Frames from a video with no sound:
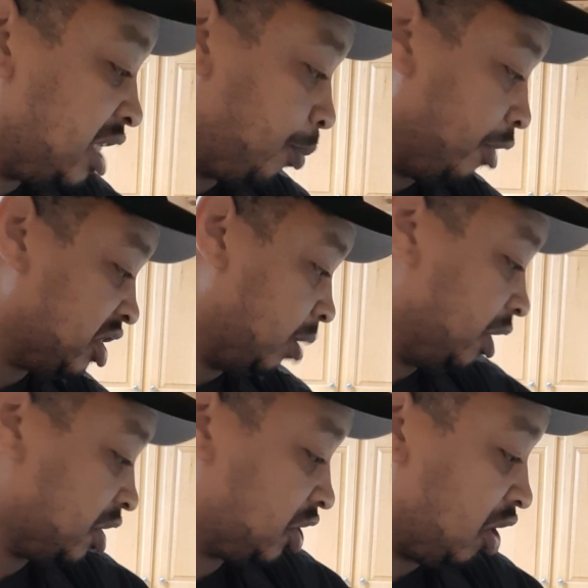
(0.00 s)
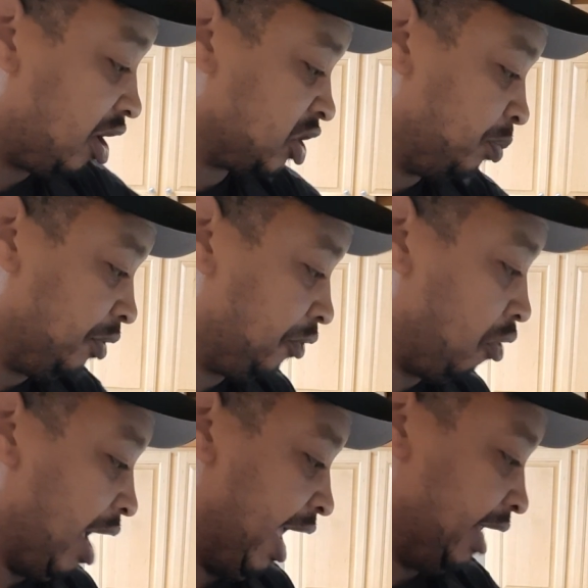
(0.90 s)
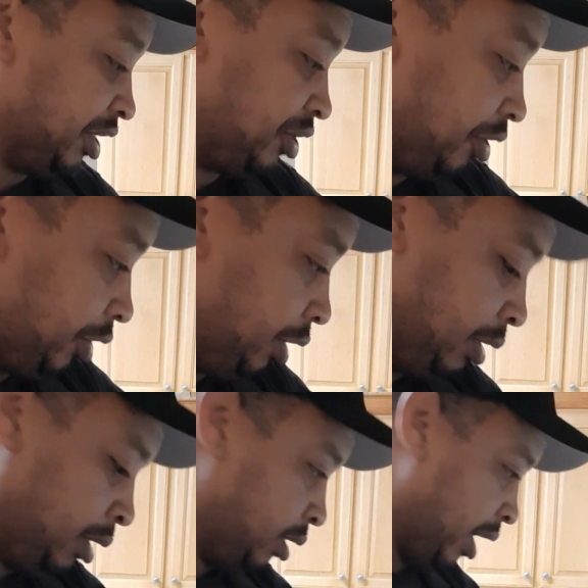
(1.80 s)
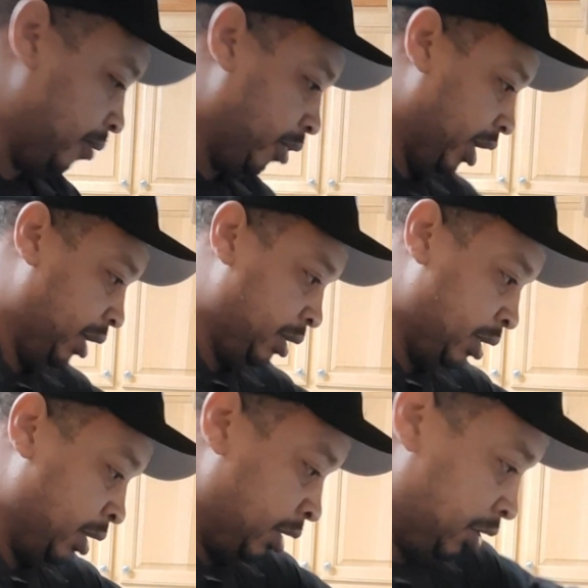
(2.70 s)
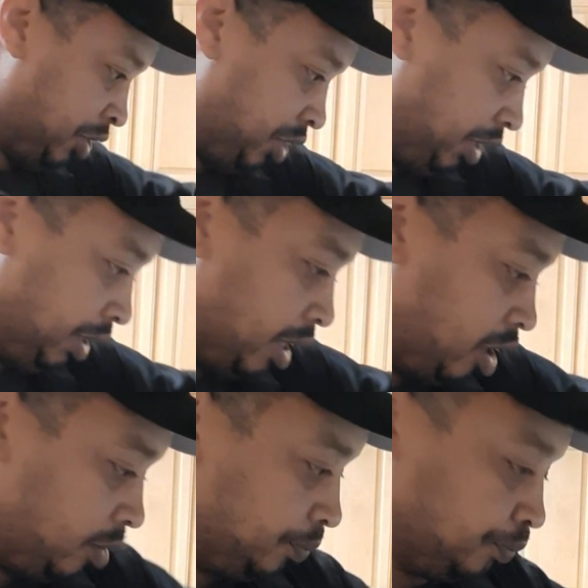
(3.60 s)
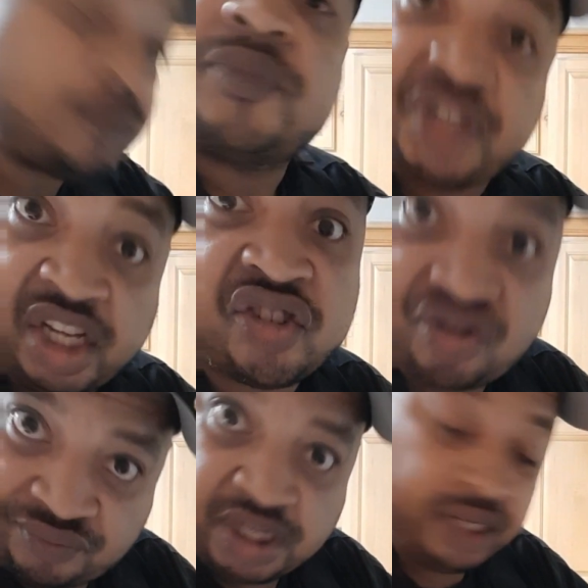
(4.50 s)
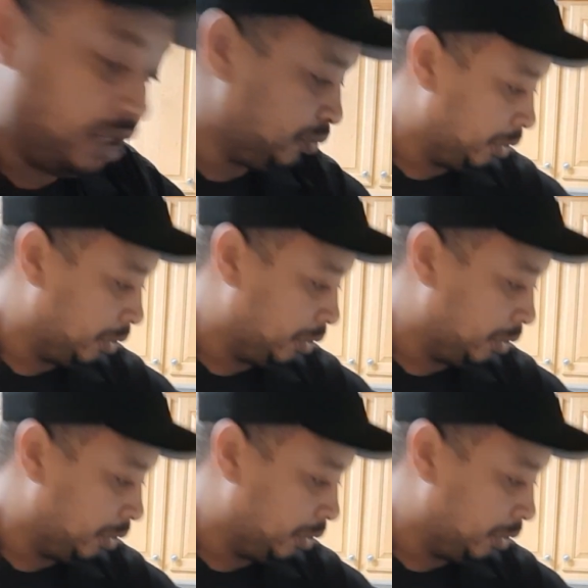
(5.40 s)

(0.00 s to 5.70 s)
separate some of the sauce before I add the turkey. That way she can eat as